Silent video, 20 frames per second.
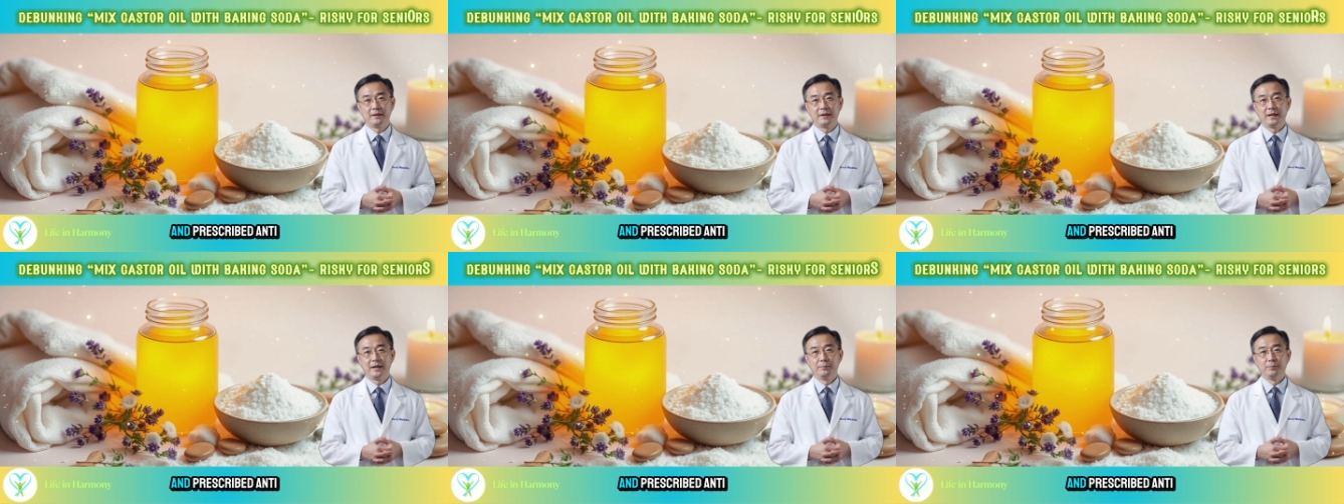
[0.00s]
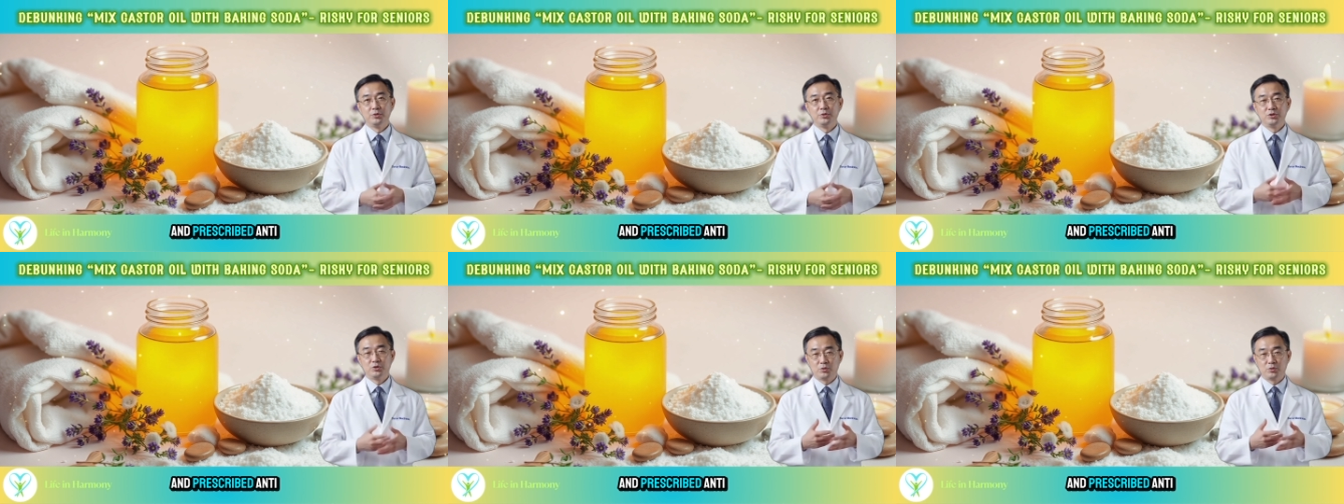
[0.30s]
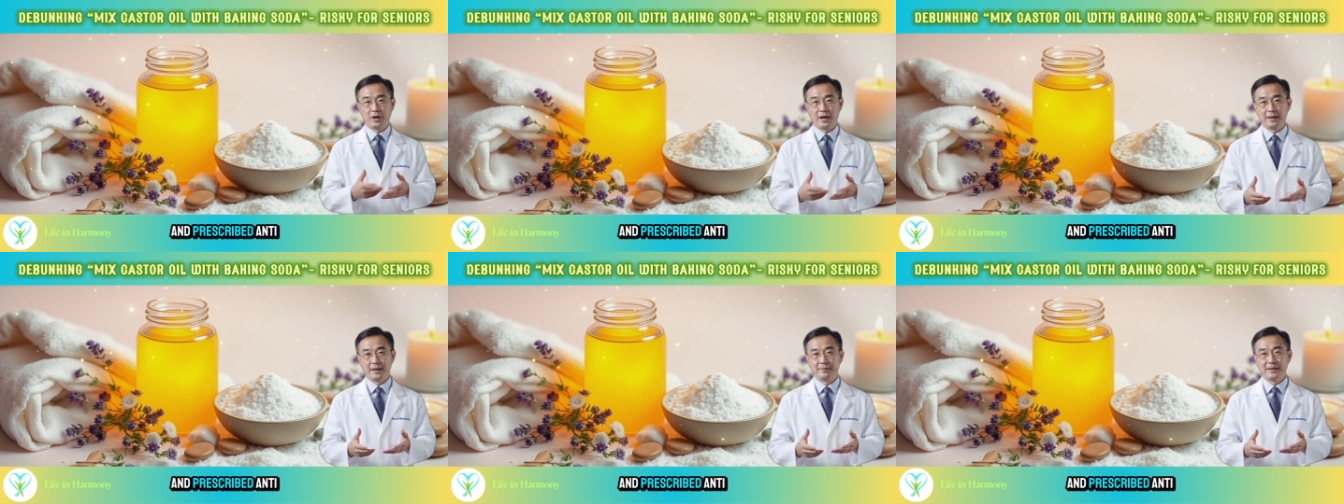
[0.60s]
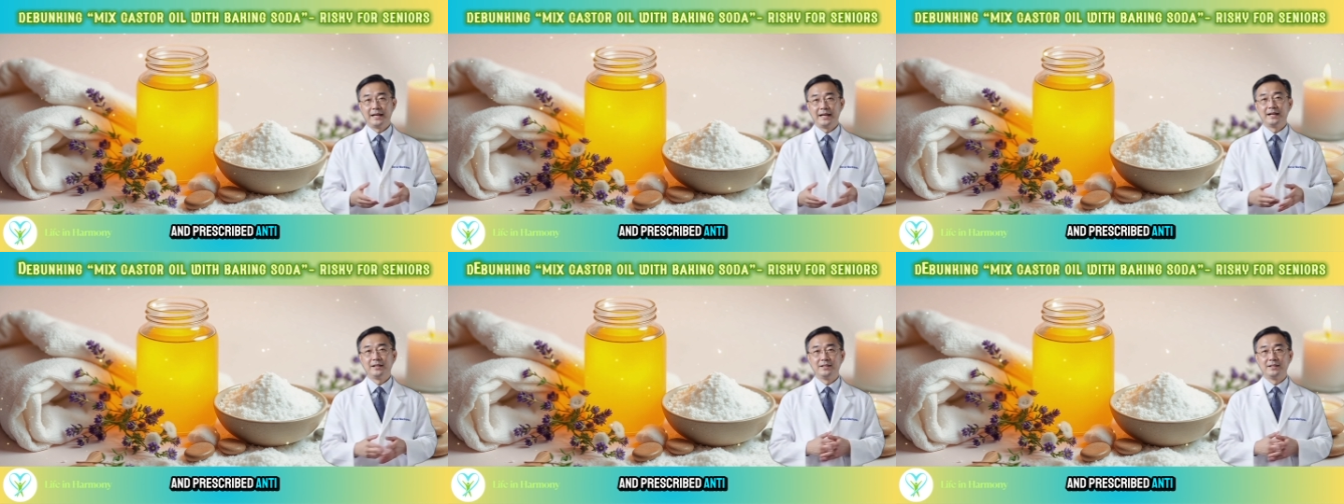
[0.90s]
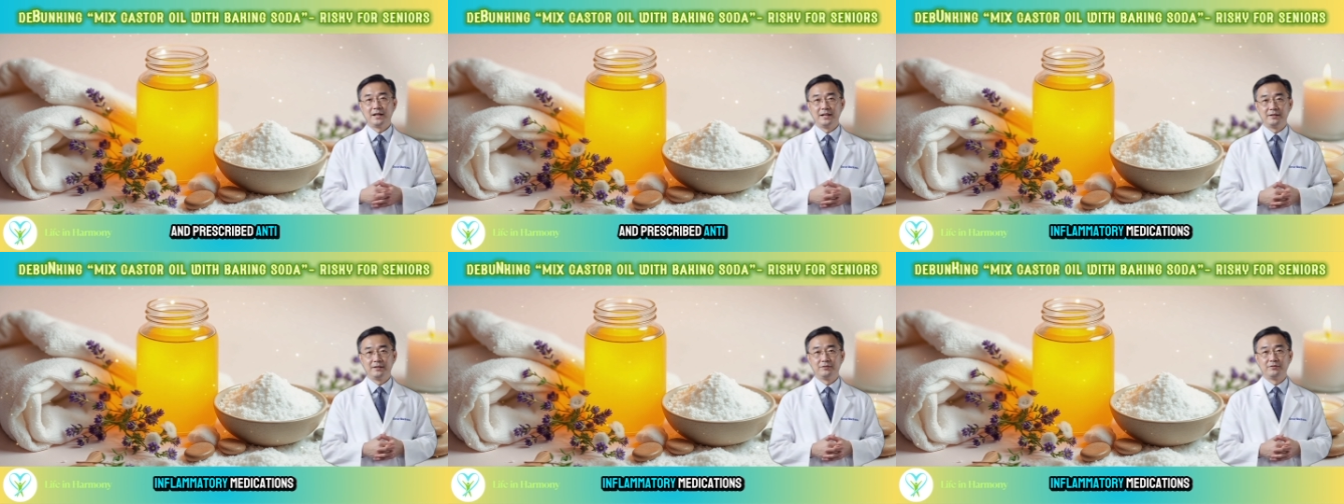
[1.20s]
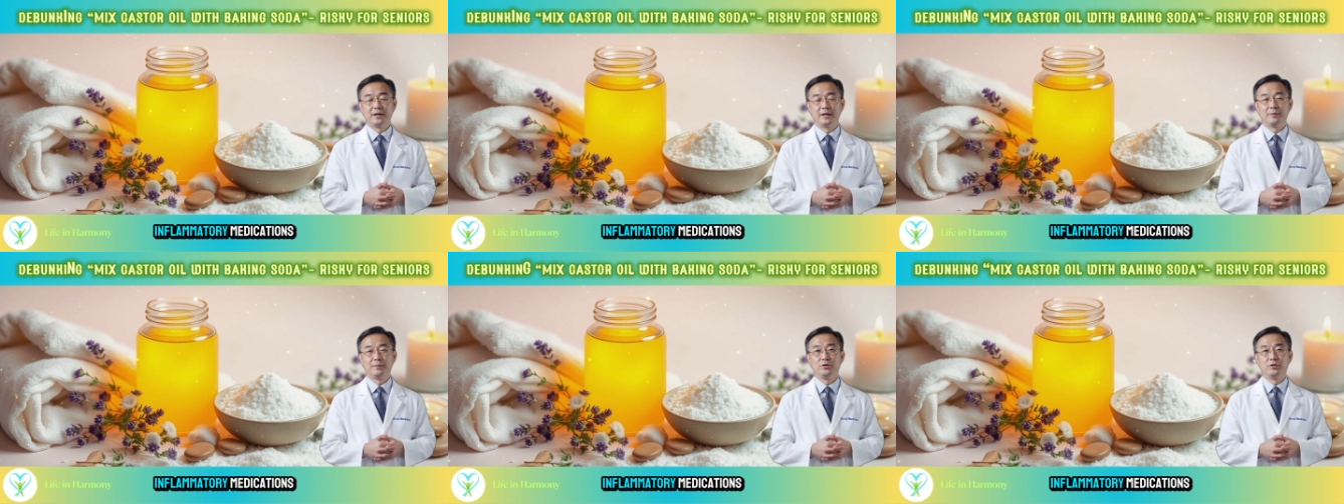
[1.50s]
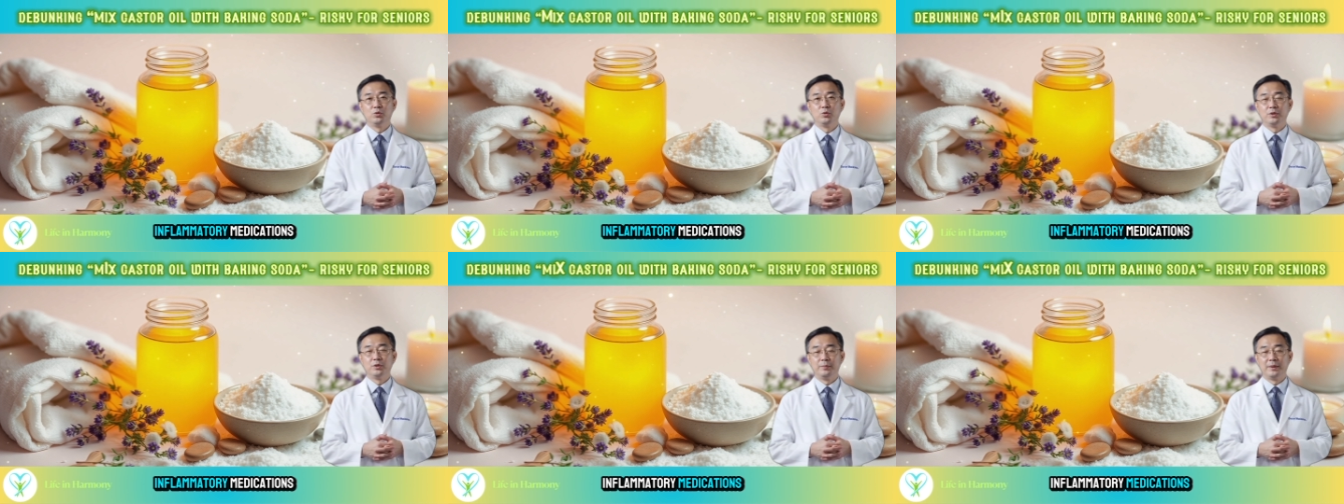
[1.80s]
and prescribed
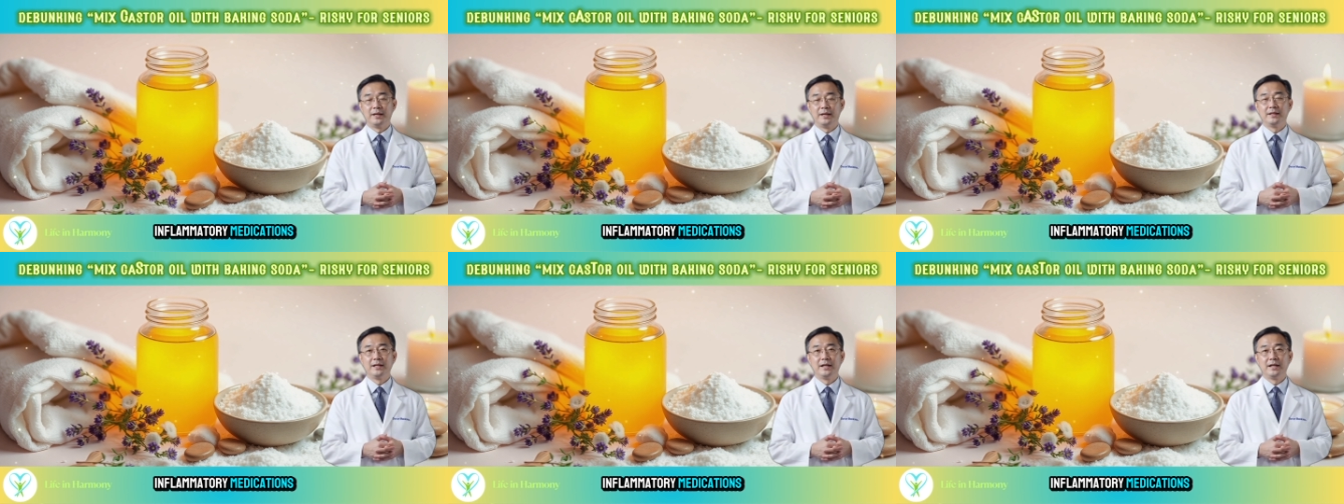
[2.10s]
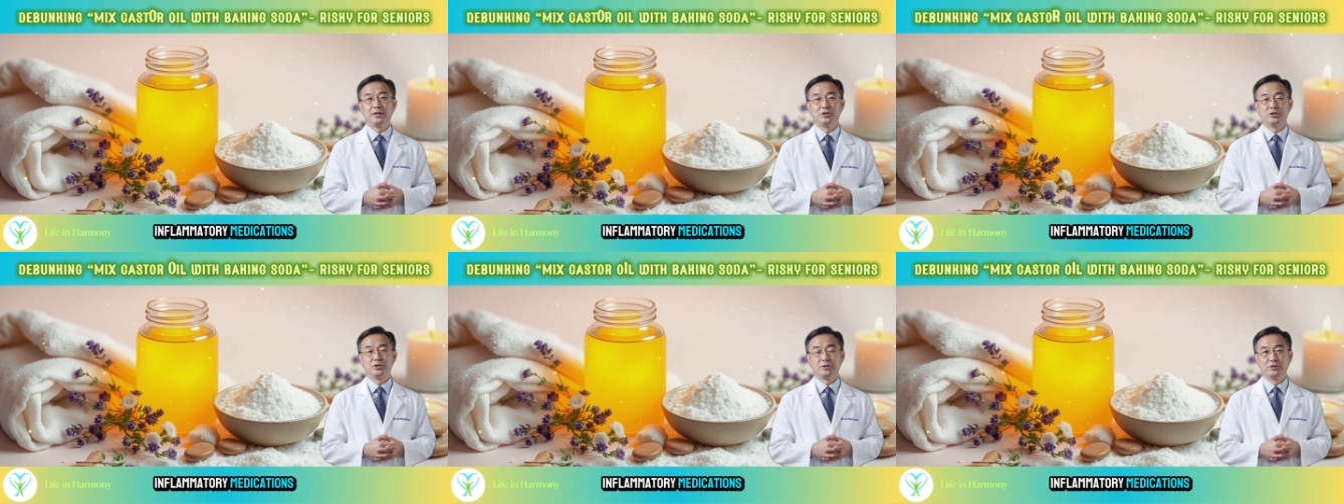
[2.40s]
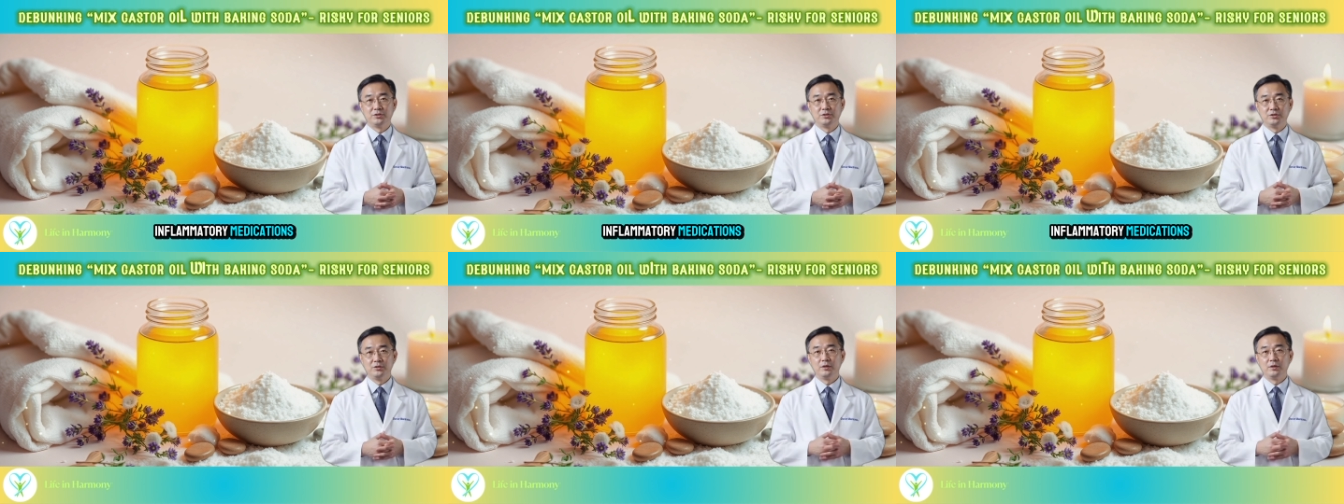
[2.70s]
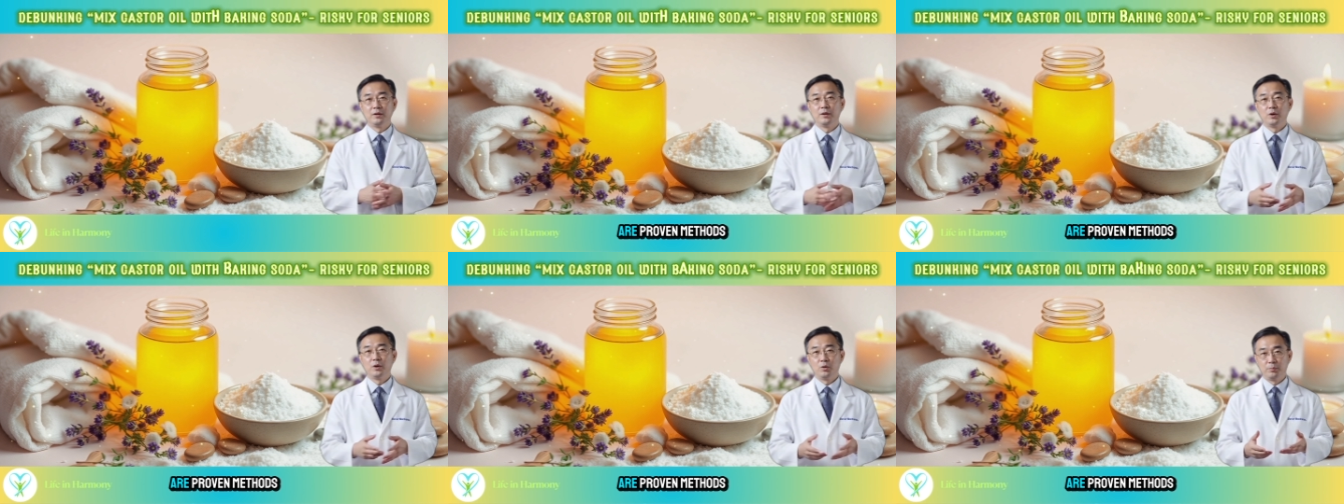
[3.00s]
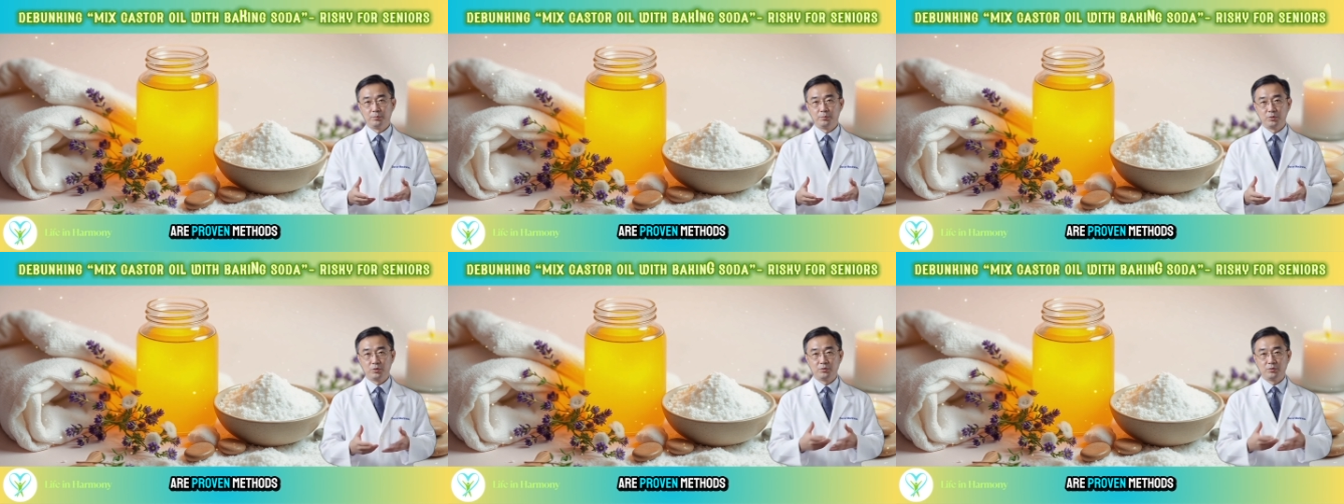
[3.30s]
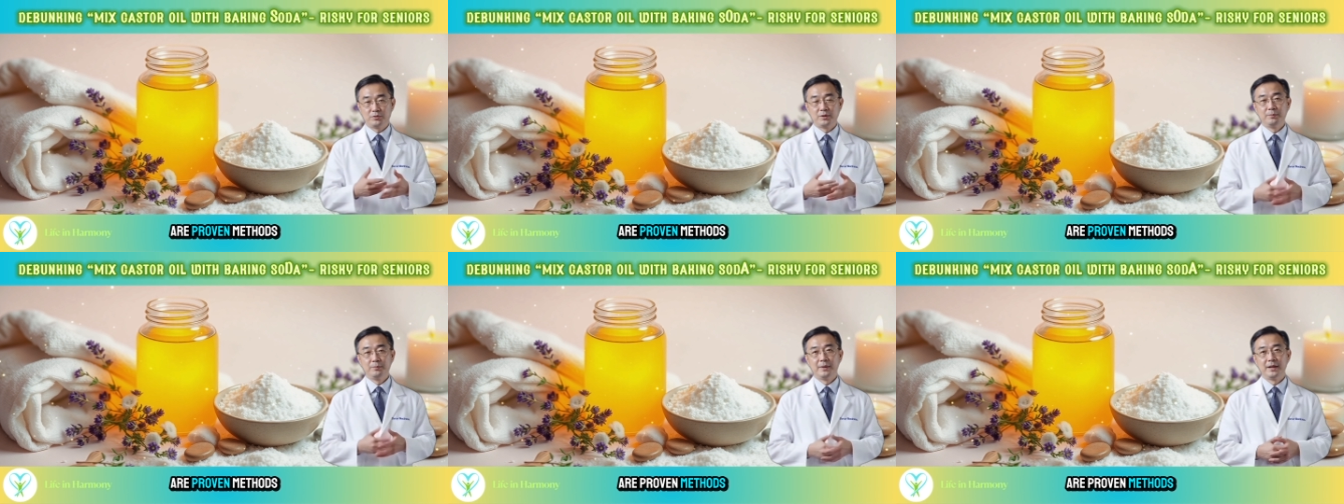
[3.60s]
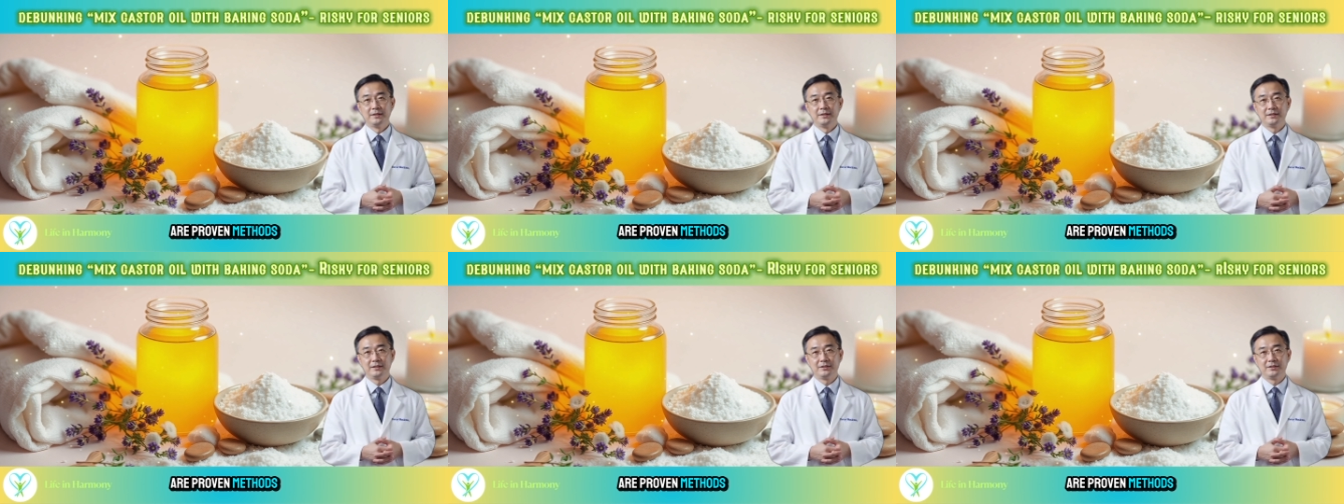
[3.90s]
anti-inflammatory medications are proven
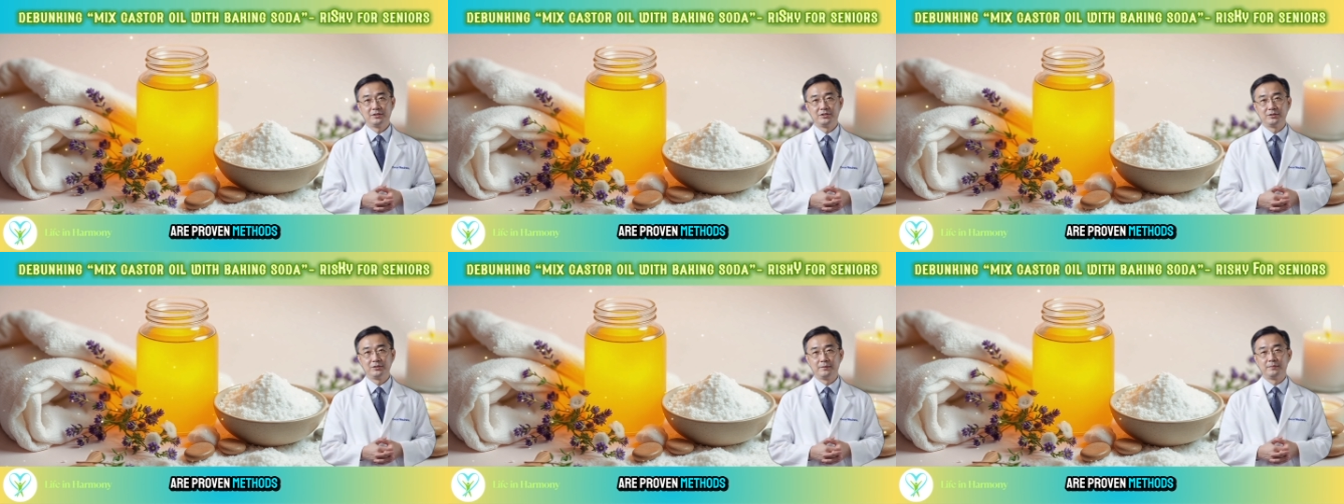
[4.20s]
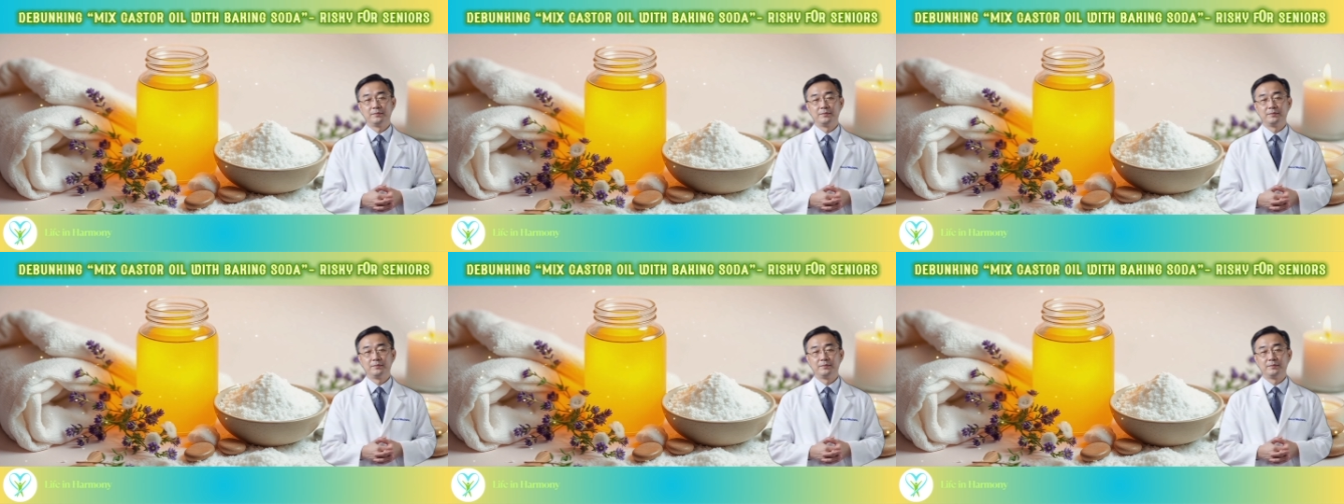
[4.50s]
methods.